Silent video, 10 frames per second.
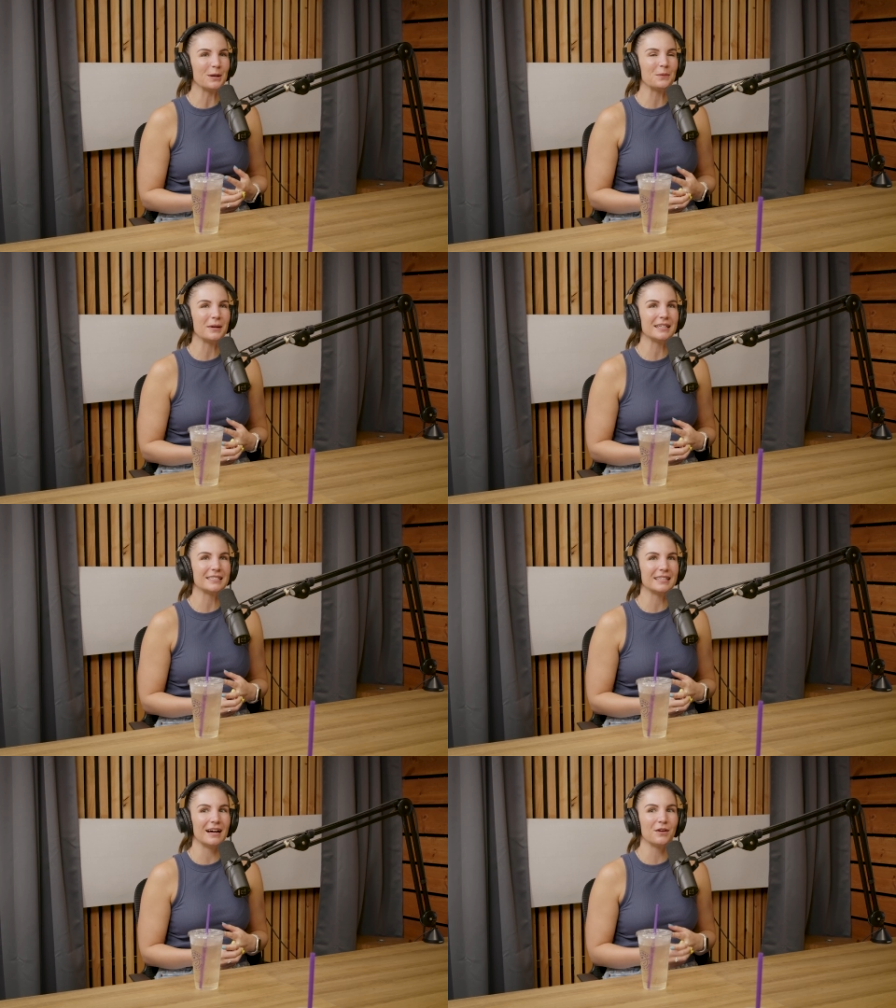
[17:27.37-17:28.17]
It
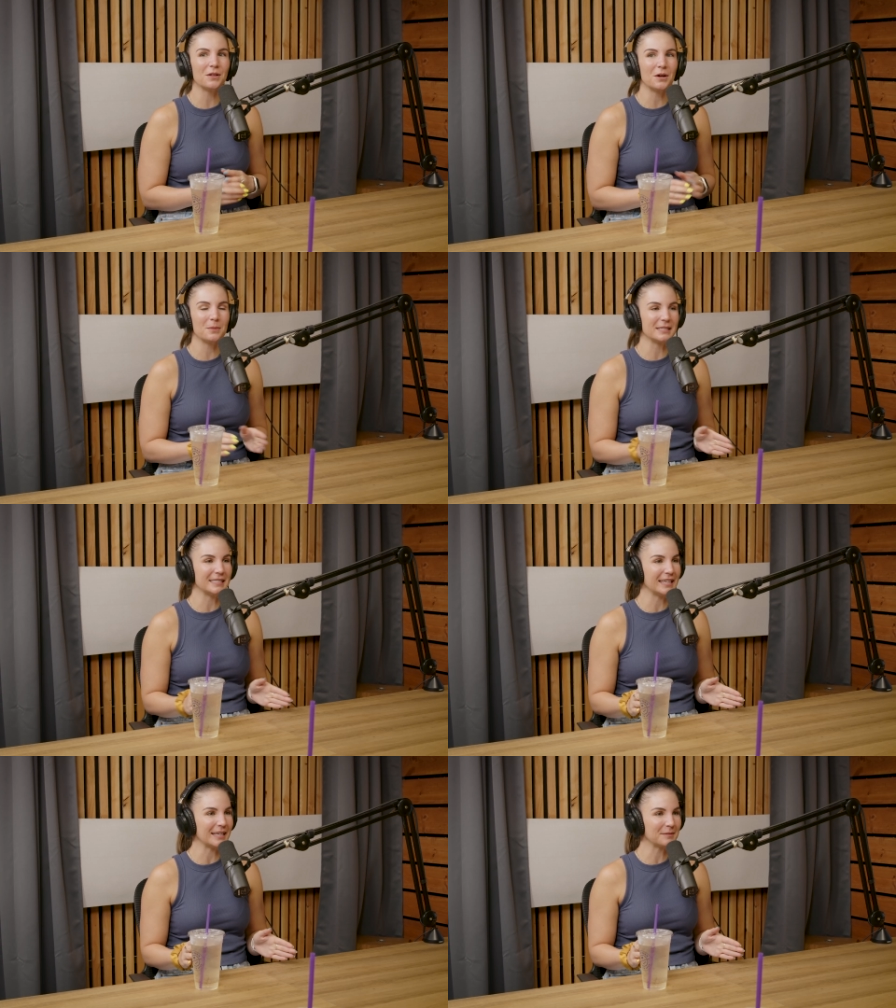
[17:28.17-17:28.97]
was Oklahoma
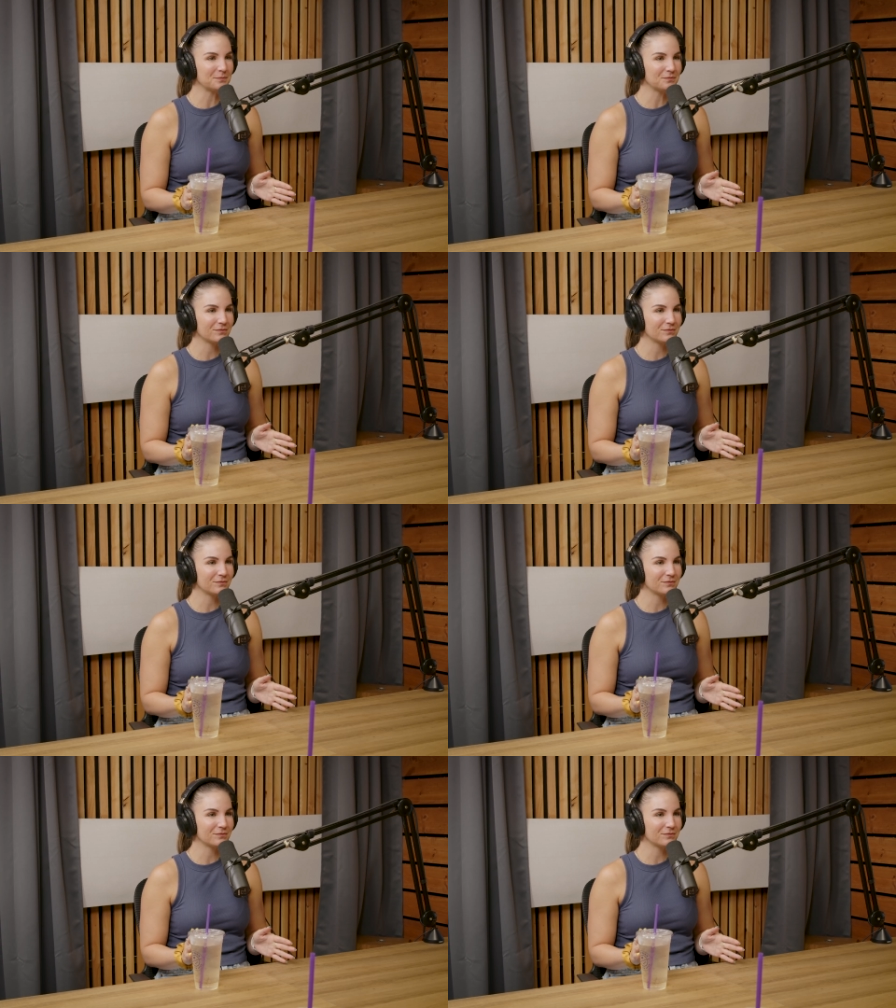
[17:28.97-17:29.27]
City.